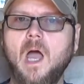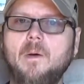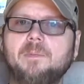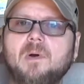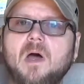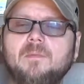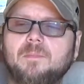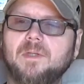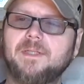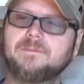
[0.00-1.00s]
I would
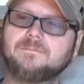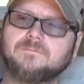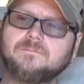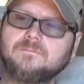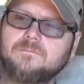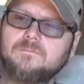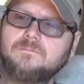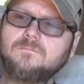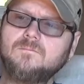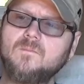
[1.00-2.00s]
probably
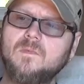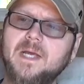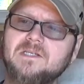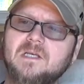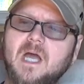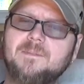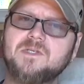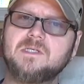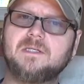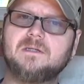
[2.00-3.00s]
next time
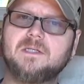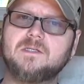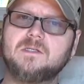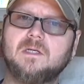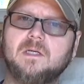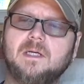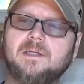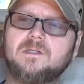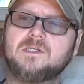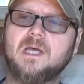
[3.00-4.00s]
sit this
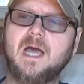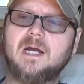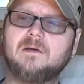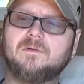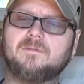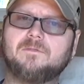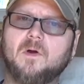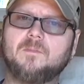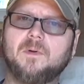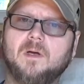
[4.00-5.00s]
inside of
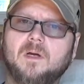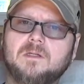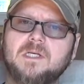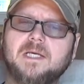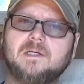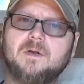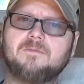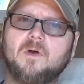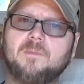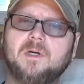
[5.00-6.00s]
a secondary
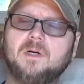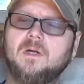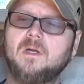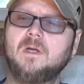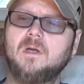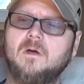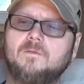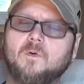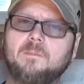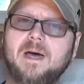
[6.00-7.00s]
fermenter
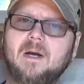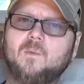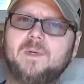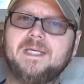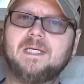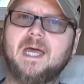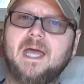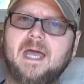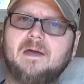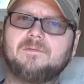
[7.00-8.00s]
for about a week and a
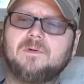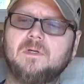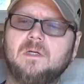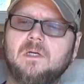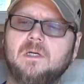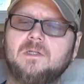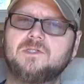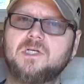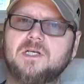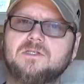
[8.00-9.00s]
half,
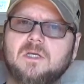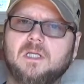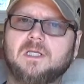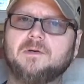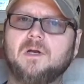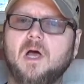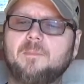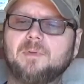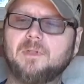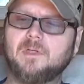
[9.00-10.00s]
just to clear it
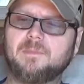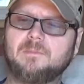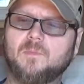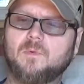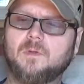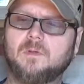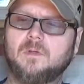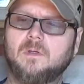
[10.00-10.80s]
up a little bit more,